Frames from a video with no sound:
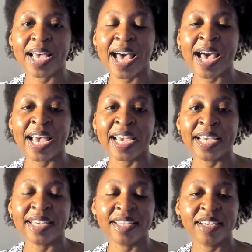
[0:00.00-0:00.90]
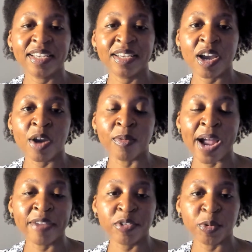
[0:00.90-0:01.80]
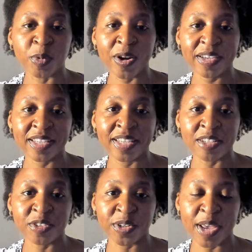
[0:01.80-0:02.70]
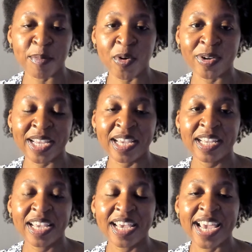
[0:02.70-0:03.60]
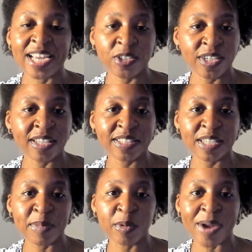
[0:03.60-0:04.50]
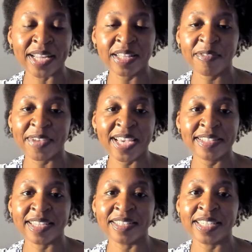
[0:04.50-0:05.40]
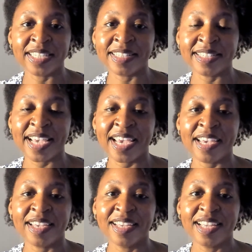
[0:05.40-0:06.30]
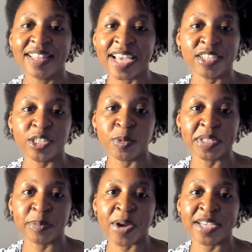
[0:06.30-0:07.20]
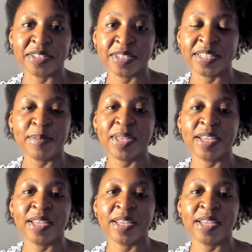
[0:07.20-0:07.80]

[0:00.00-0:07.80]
I arrived to work yesterday morning, and she looks at me right in the face and didn't say that she was surprised to see me